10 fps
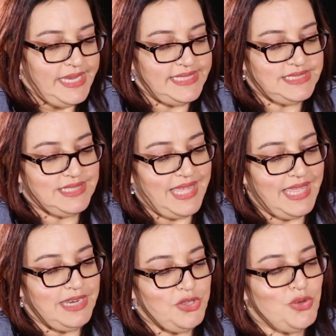is
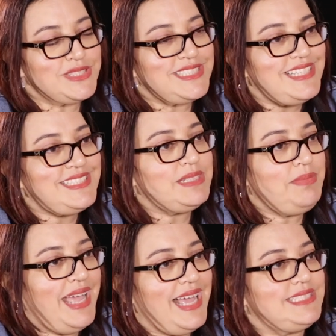that your
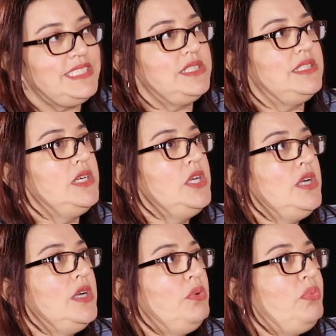system has to
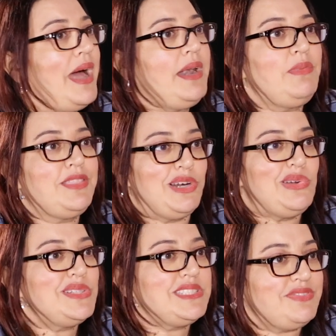run with the
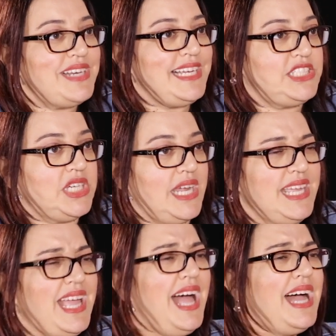laws of nature.
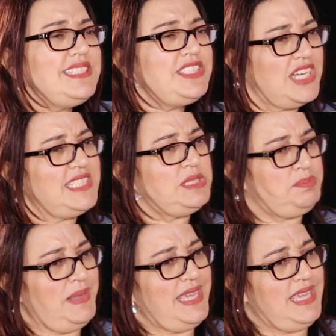It can't
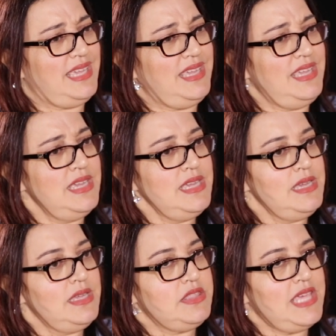just be
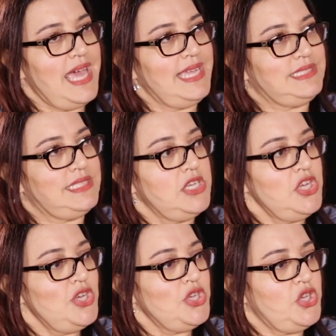that
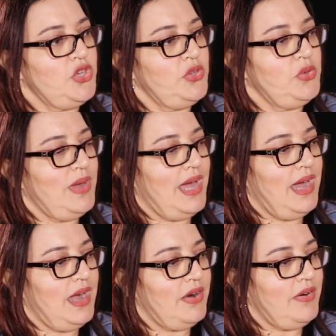you
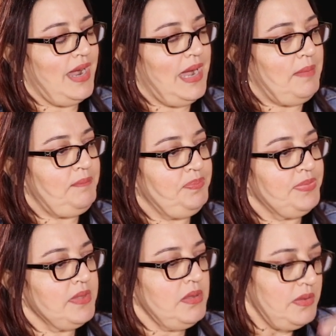are
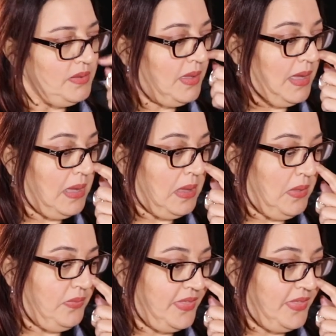that